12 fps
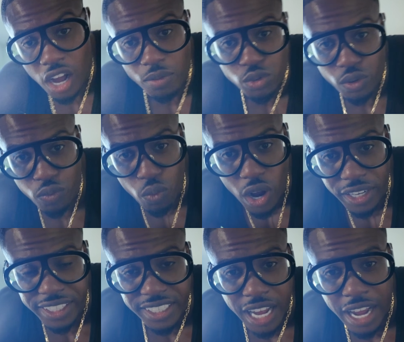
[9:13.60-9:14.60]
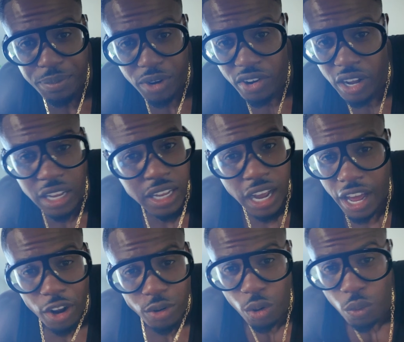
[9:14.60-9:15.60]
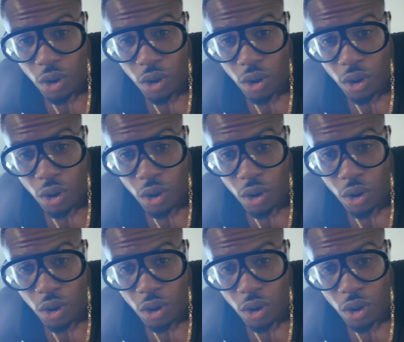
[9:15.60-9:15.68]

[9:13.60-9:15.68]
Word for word: comes with one side mirror. I don't know